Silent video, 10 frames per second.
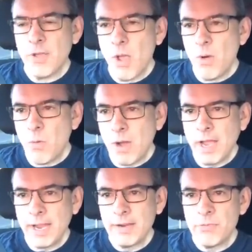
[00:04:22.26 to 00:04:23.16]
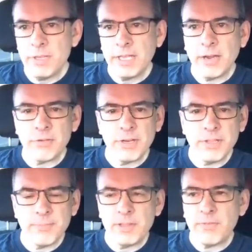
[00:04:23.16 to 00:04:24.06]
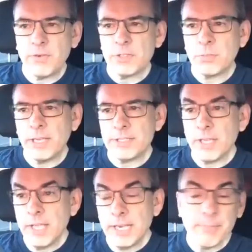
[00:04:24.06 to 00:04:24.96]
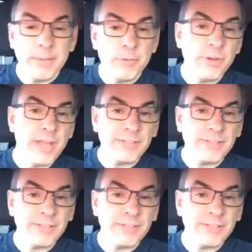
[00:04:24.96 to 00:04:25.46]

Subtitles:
list of why we got rid of them in the first place.